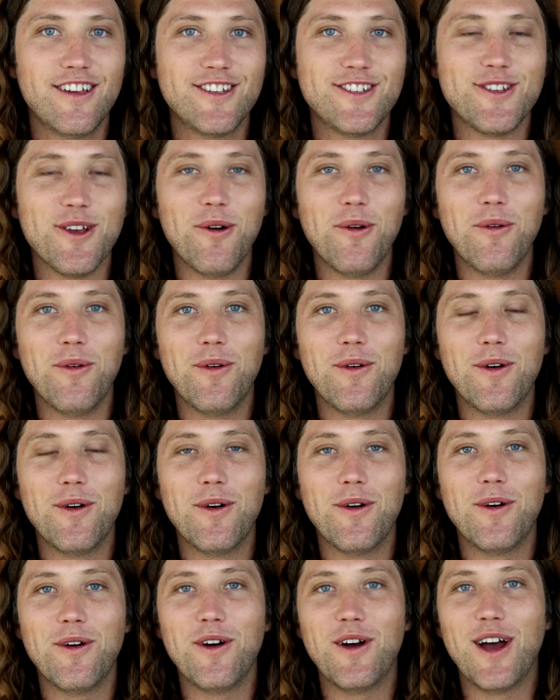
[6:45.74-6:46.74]

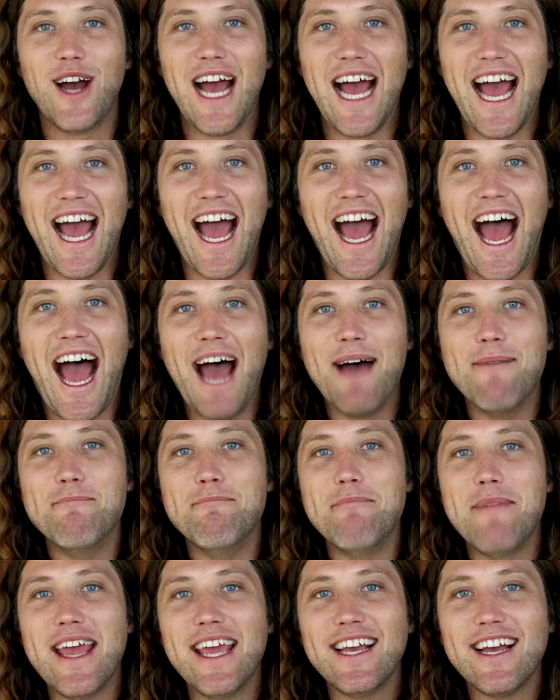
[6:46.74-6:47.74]
So
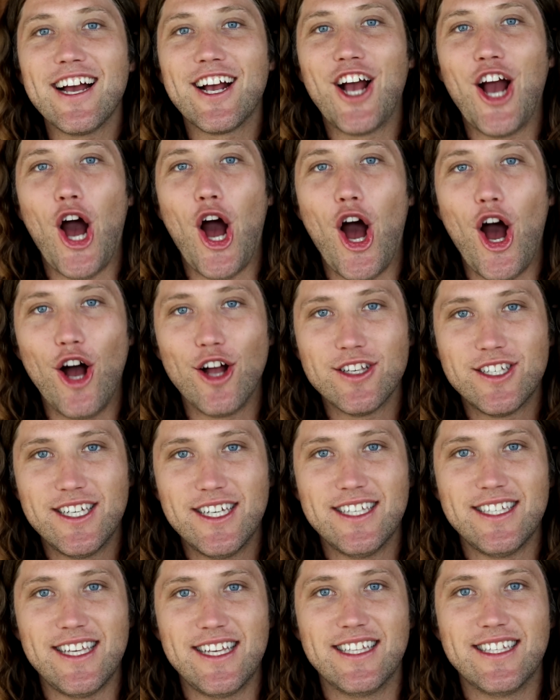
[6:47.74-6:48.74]
make a
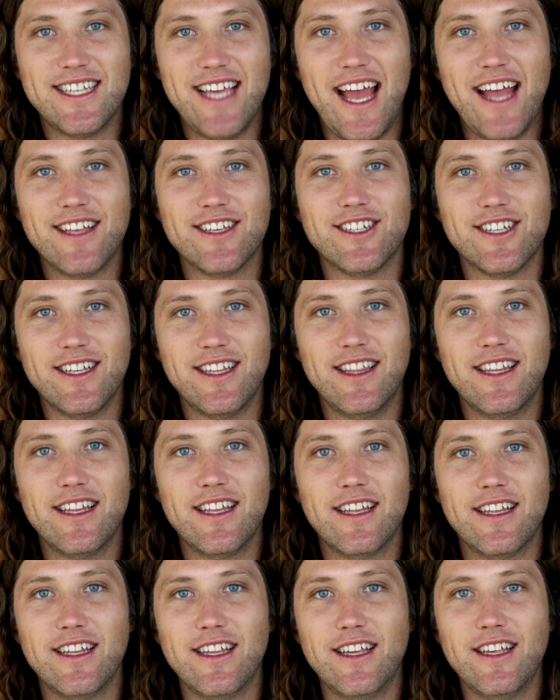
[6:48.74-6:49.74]
conscious intention.
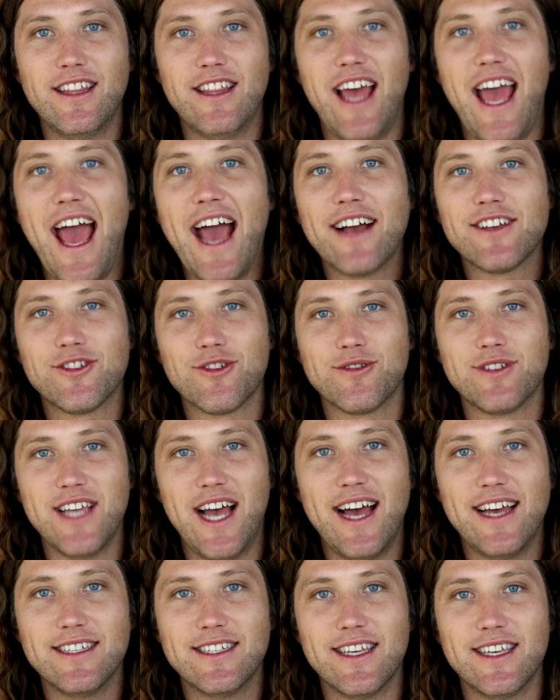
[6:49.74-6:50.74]
The
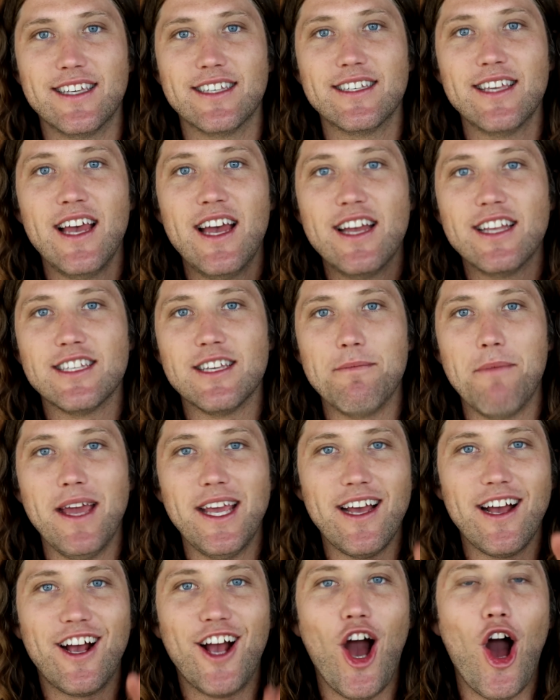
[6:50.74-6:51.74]
exercise is to
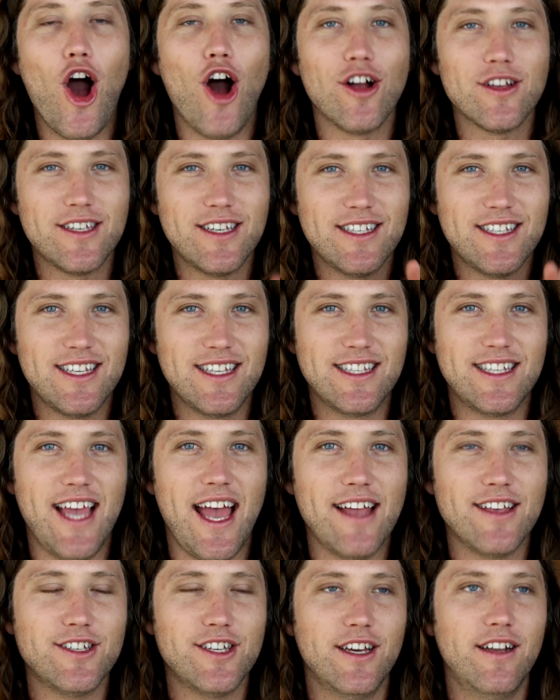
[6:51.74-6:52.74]
make a conscious
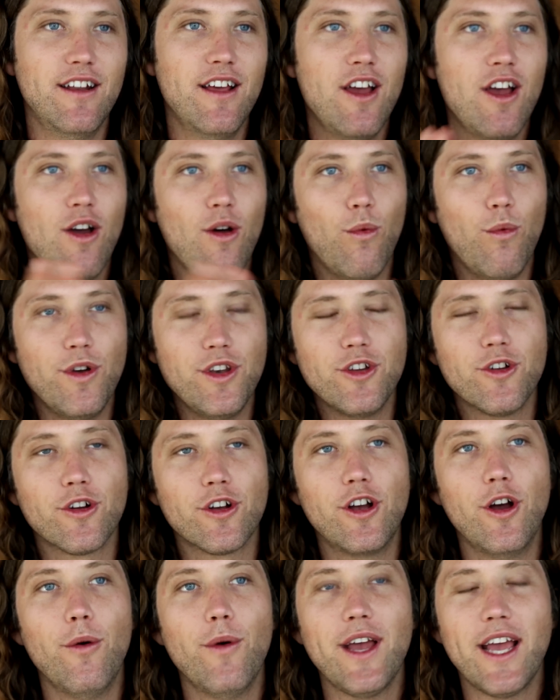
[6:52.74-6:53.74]
intention when
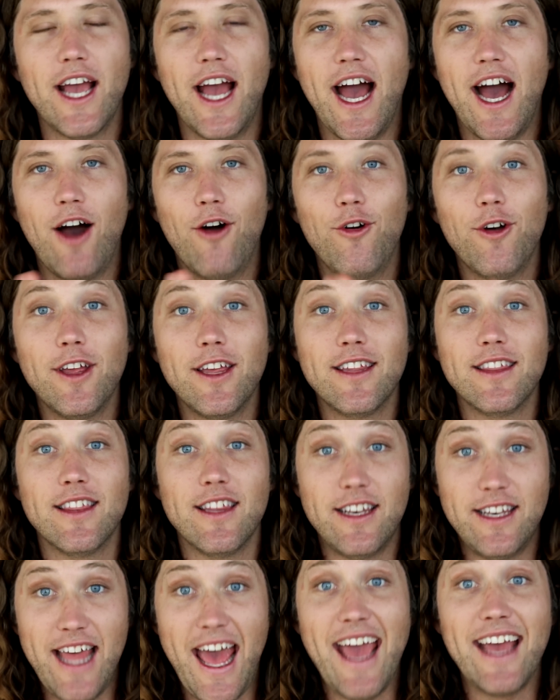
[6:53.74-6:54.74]
you're going out in
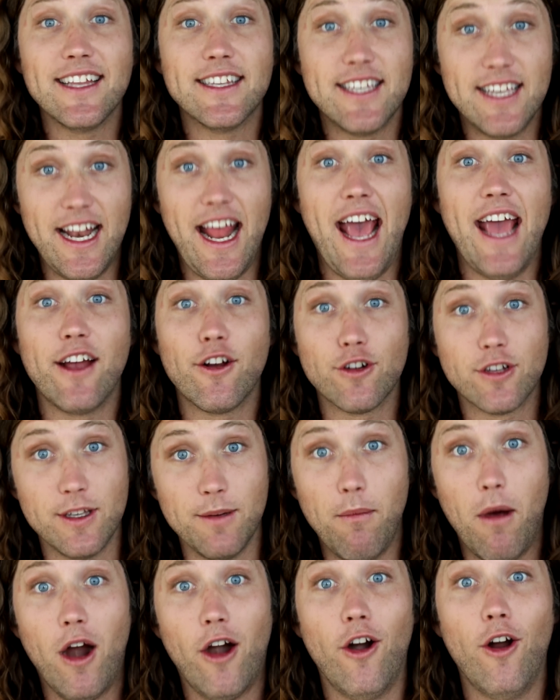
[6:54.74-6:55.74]
the day today or
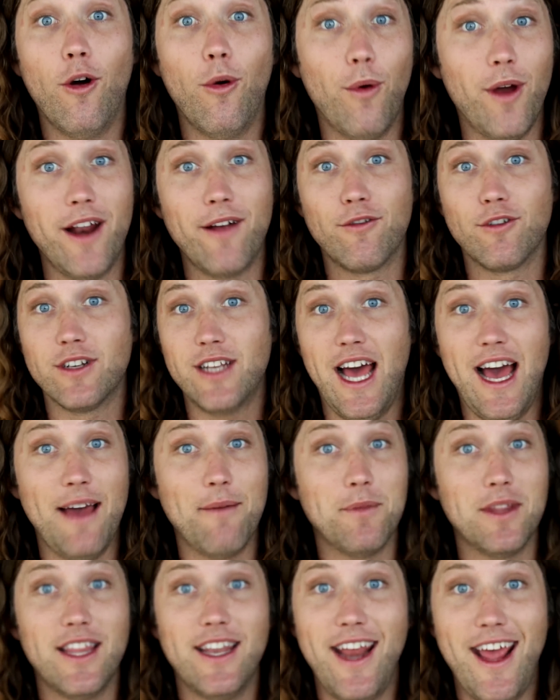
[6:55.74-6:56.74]
tomorrow, whatever
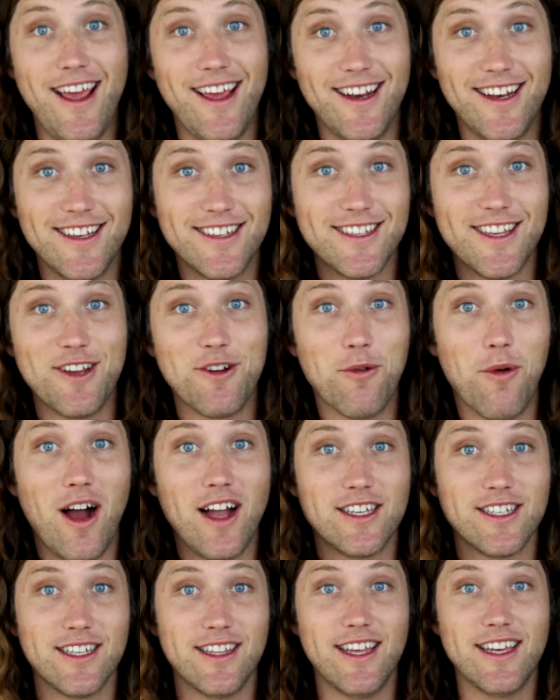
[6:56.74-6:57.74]
time of the day it is that you're
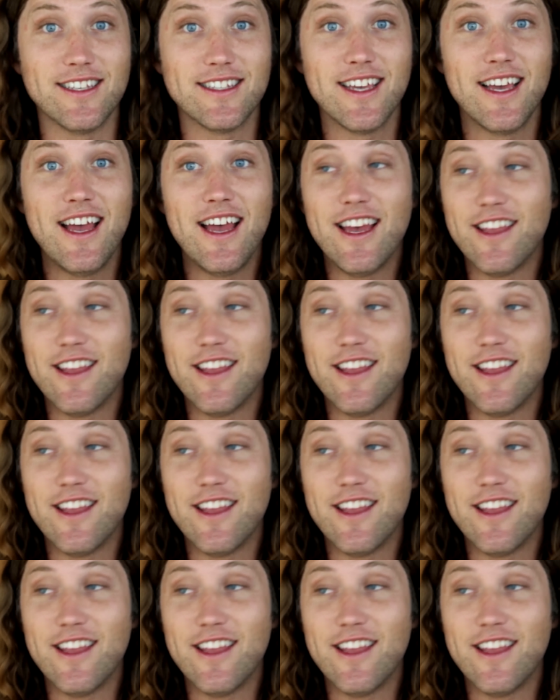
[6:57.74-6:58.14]
watching this,